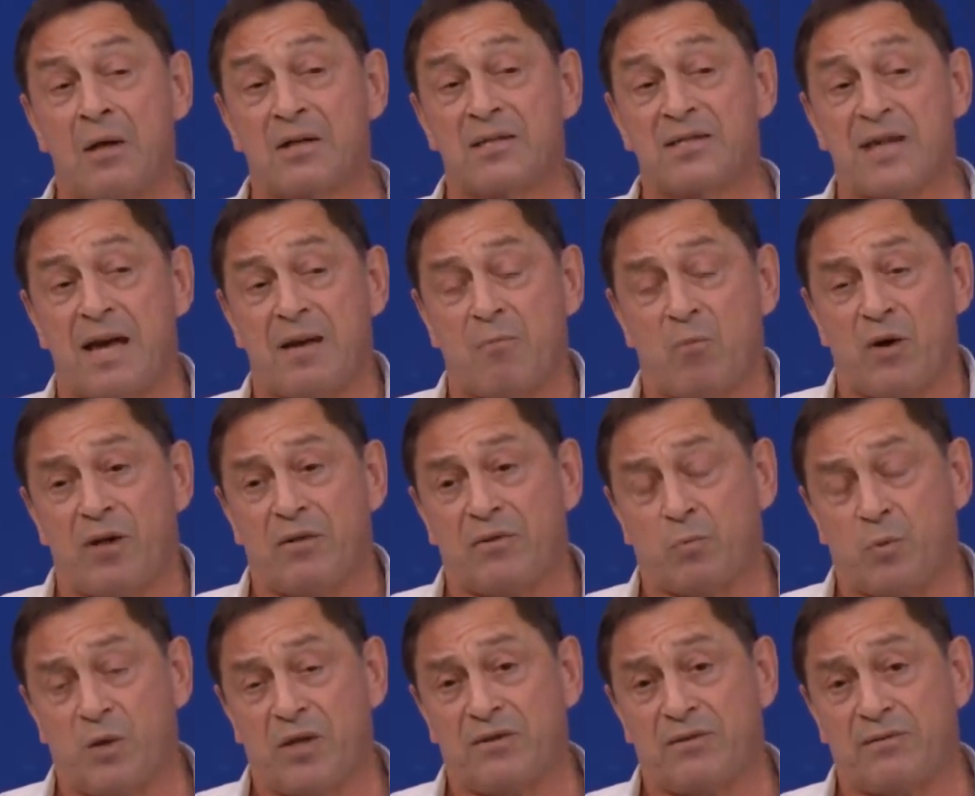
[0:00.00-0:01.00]
The same
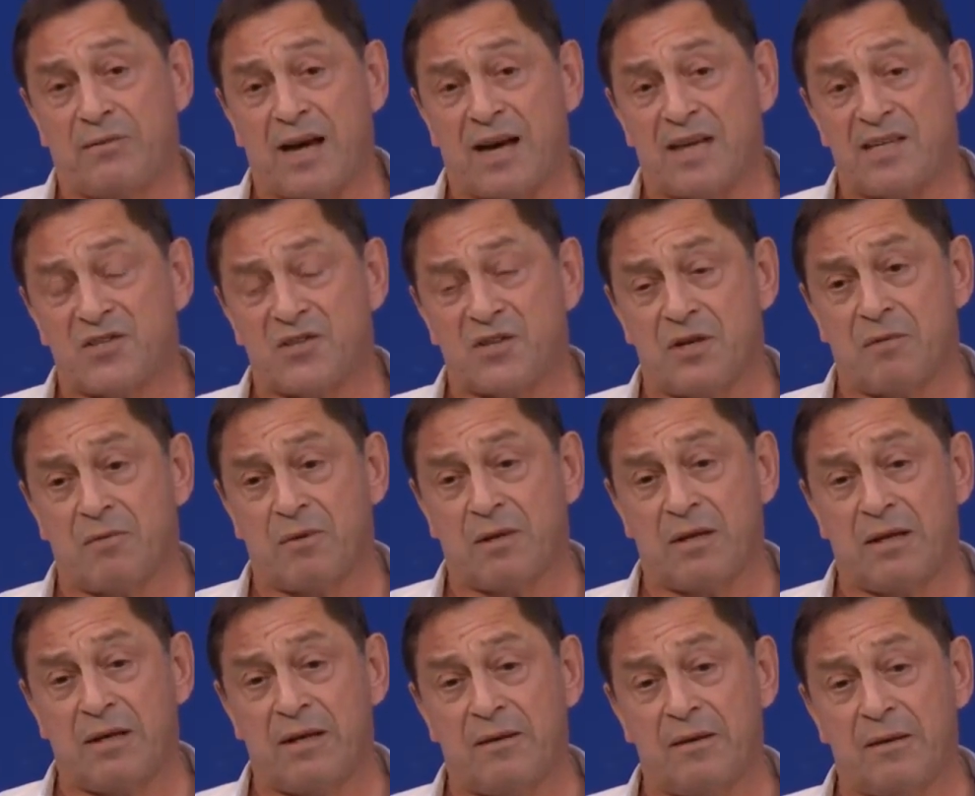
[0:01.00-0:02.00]
with Dyson,
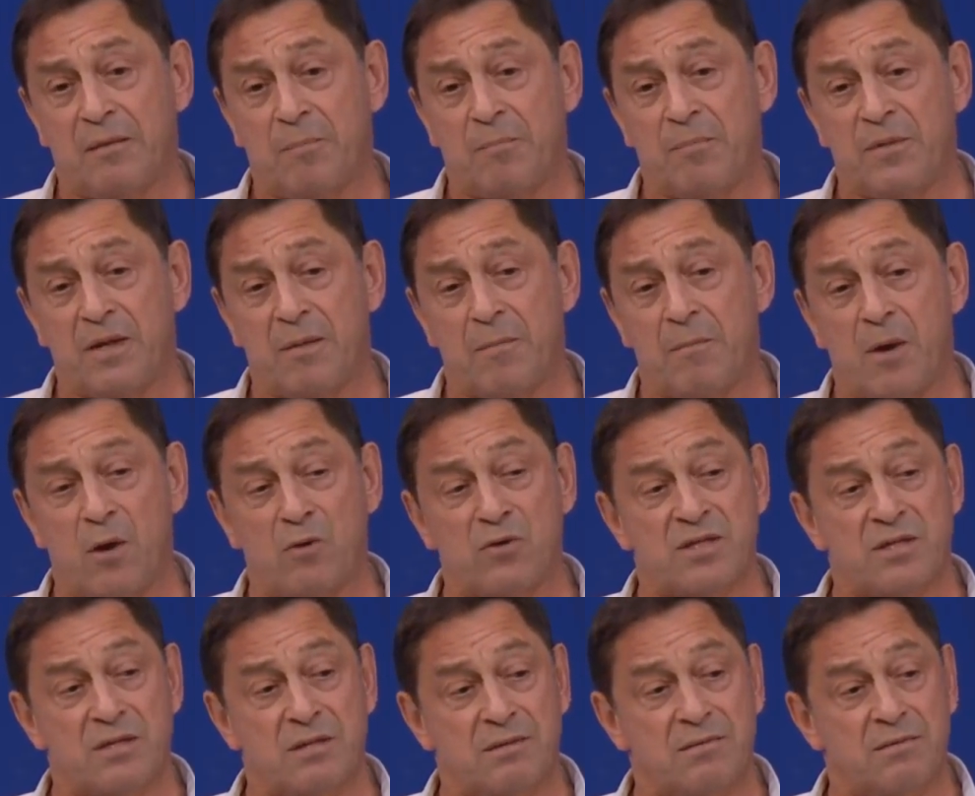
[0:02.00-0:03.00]
the
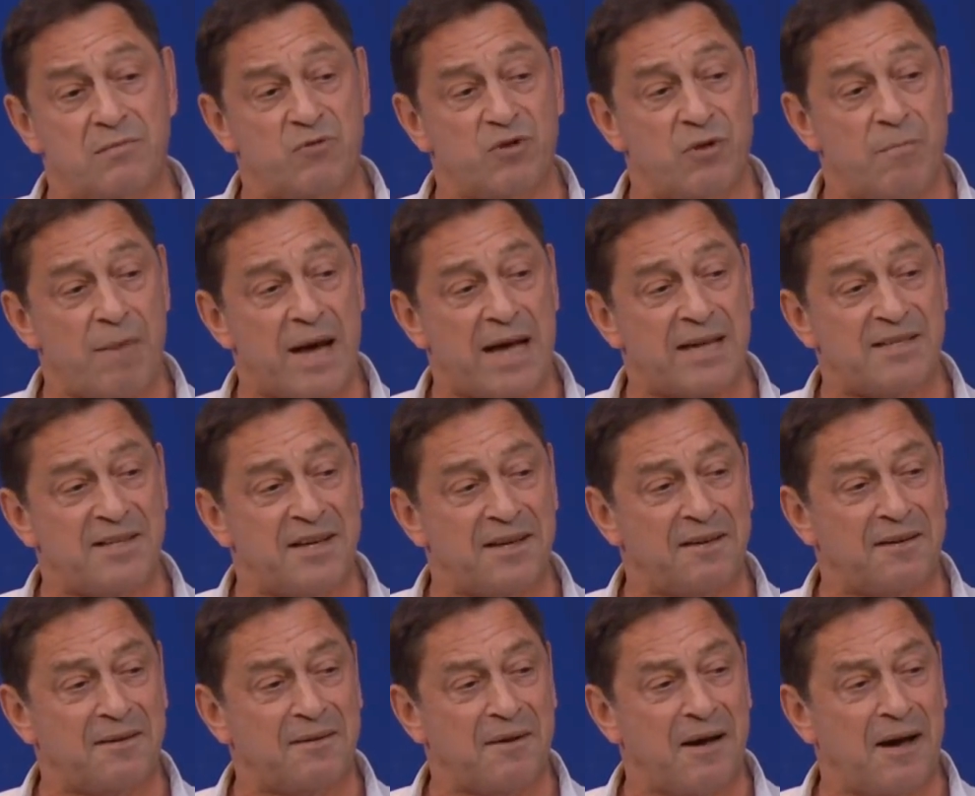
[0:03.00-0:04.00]
most
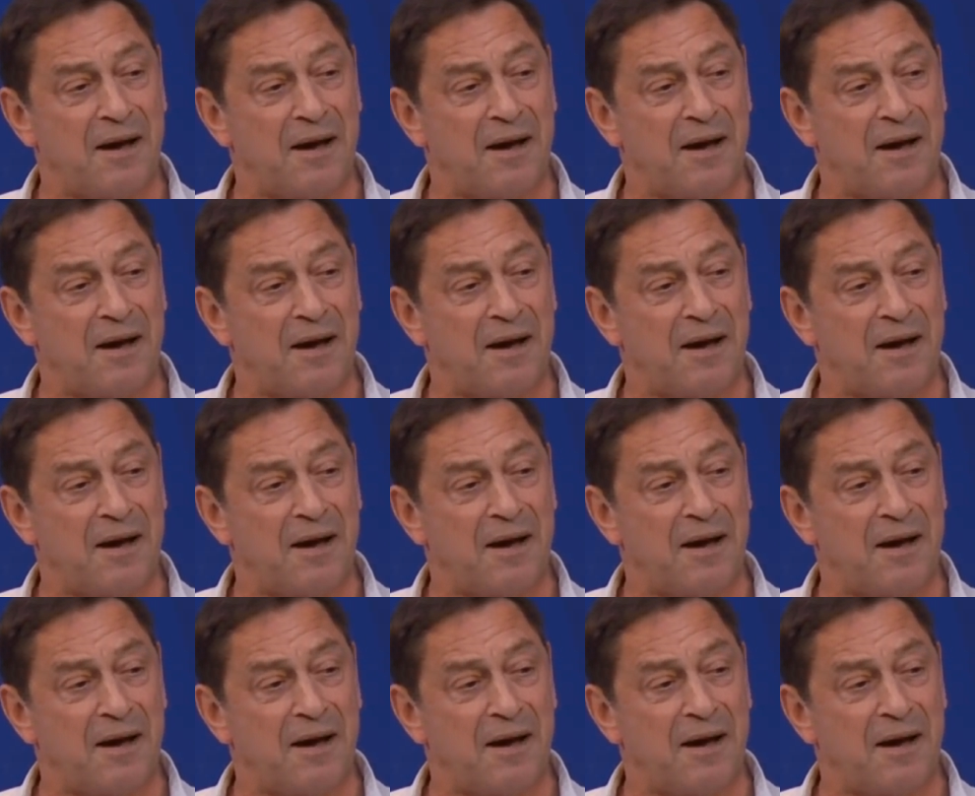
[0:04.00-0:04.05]
dramatic